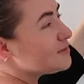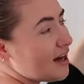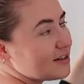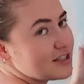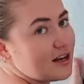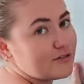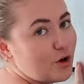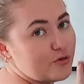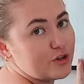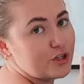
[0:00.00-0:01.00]
down until I've
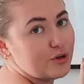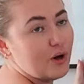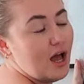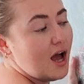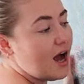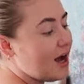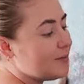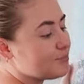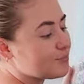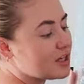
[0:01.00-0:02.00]
got the new
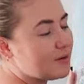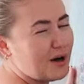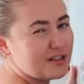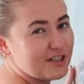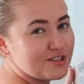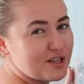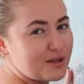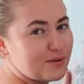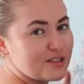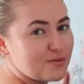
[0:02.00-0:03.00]
um, command hook so that I
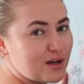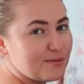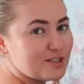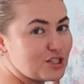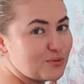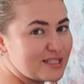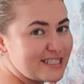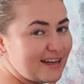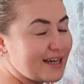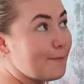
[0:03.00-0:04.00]
can put this one up, because I don't want to
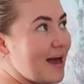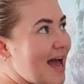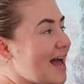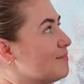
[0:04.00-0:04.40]
see like a bare